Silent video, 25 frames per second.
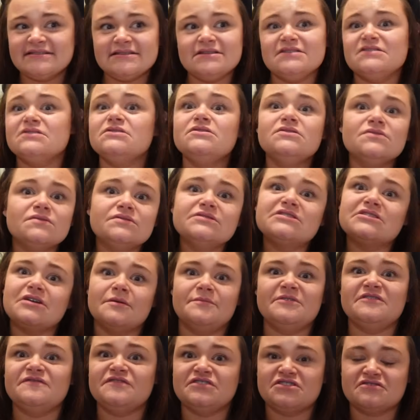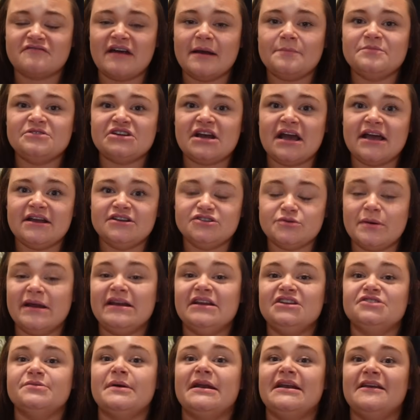There's loads coming for Scrapshaw in
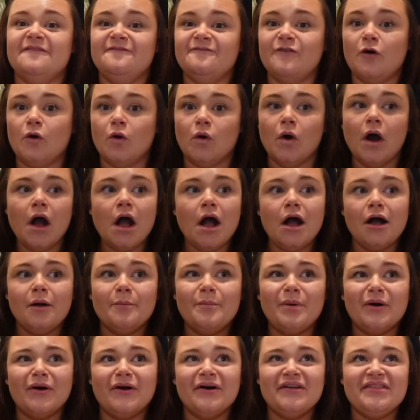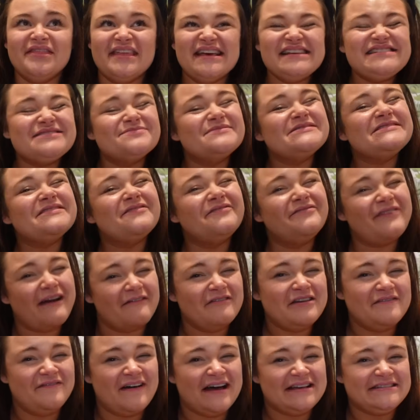2024, but this was a
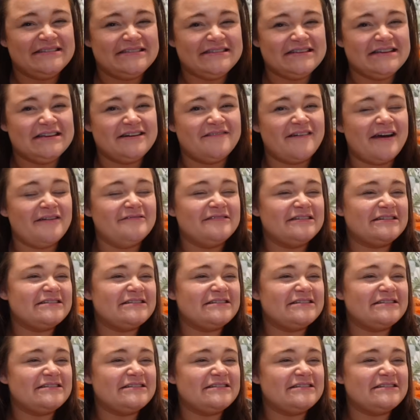very fast turnaround.